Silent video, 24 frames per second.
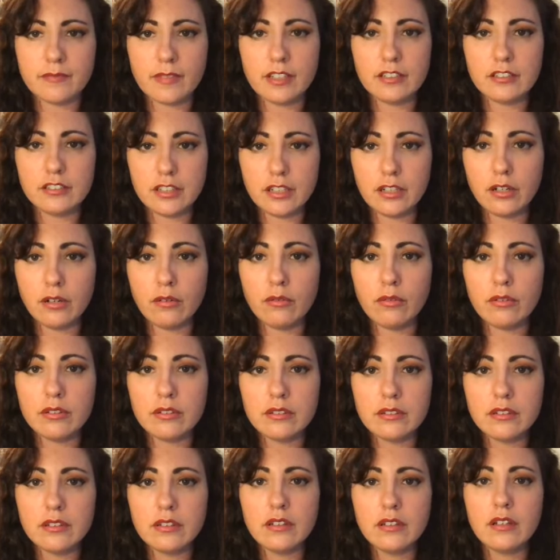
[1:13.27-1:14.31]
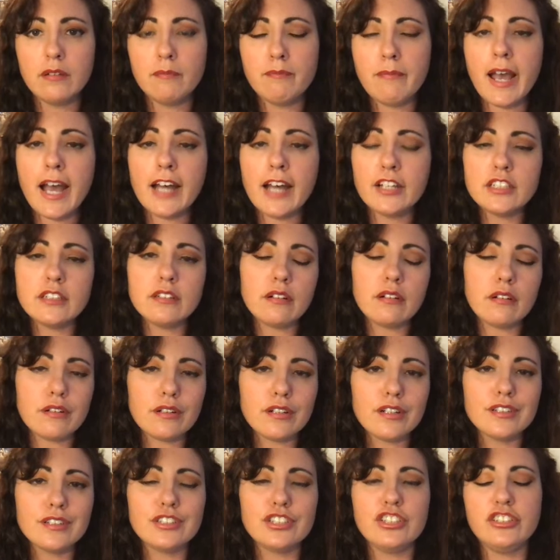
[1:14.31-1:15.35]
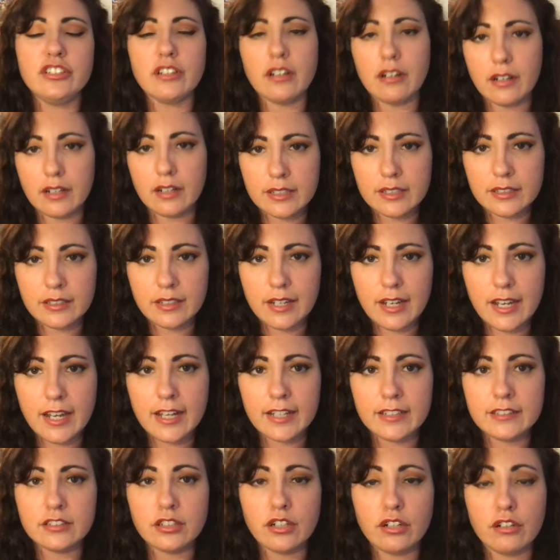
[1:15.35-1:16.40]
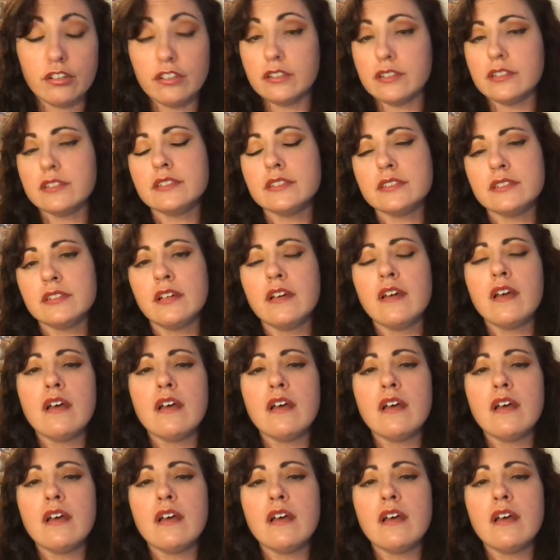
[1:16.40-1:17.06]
So, imagine our shock and hurt